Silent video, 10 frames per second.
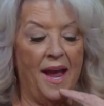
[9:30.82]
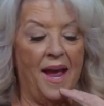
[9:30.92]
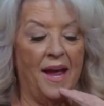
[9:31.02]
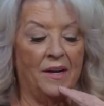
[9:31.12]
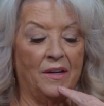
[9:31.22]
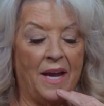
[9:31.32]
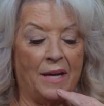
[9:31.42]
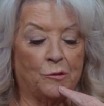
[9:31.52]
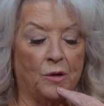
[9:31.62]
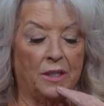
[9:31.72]
And
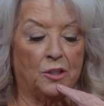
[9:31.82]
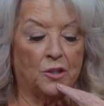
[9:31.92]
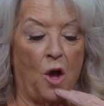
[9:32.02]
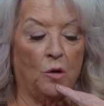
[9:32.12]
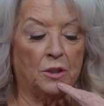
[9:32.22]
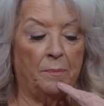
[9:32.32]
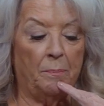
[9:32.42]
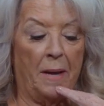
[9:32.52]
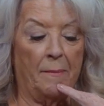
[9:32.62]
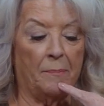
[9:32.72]
naturally salt
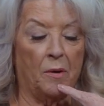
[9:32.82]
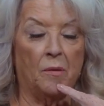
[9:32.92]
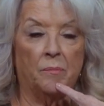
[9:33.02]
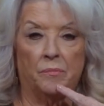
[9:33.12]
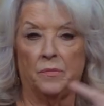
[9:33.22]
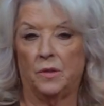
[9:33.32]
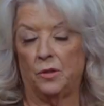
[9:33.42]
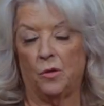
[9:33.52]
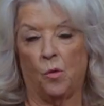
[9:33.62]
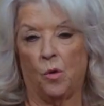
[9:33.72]
and pepper
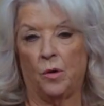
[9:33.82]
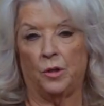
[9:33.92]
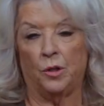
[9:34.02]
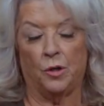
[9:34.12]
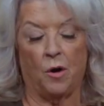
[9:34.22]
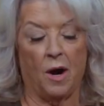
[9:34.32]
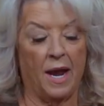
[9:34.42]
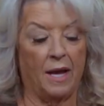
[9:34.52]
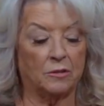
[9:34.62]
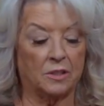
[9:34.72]
or you know our
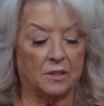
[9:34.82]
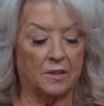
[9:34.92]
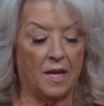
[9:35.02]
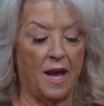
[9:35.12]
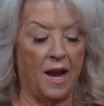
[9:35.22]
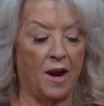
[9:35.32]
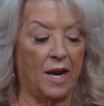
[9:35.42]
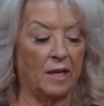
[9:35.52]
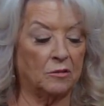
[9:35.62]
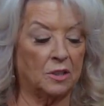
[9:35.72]
house our
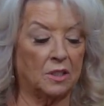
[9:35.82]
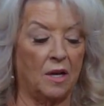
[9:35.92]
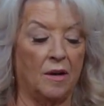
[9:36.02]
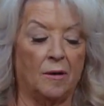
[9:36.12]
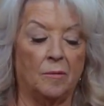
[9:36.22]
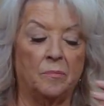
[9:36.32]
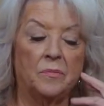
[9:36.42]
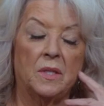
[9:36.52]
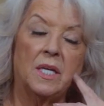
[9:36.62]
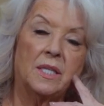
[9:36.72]
house um,
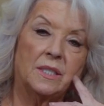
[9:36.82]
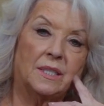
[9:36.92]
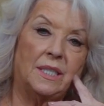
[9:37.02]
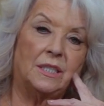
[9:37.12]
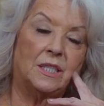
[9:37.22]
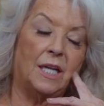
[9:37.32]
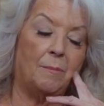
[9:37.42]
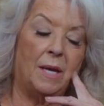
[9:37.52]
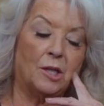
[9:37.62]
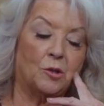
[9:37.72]

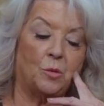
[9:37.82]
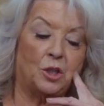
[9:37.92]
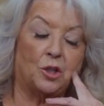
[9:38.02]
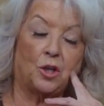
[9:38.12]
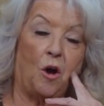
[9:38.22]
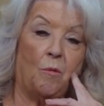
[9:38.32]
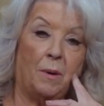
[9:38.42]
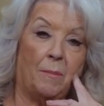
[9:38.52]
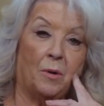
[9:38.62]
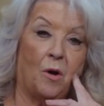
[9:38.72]
seasoning mix which is salt,
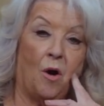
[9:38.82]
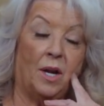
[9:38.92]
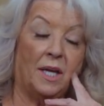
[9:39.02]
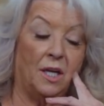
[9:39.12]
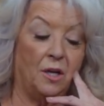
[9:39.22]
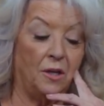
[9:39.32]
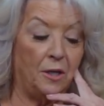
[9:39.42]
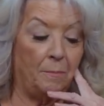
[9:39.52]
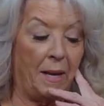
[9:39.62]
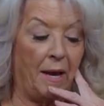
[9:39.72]
pepper, garlic and
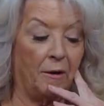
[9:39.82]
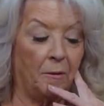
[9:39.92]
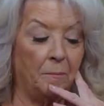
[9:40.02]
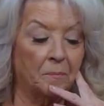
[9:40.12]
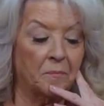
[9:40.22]
onion powder.